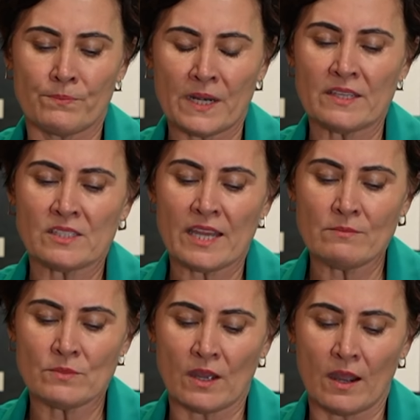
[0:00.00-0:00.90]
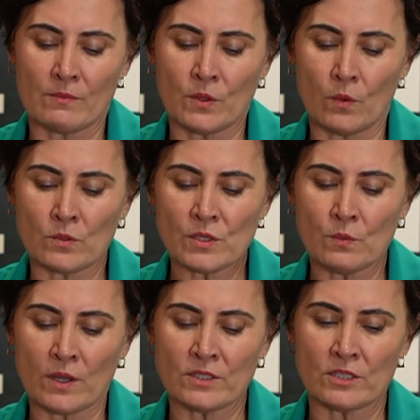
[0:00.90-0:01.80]
But at the same time, you're
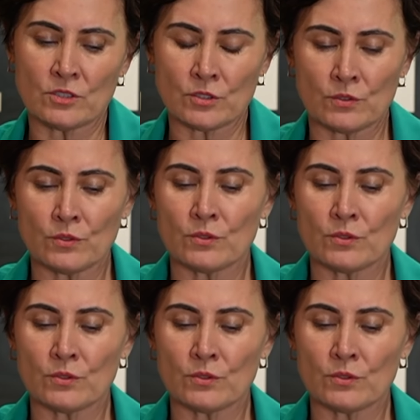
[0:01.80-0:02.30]
also wanting to,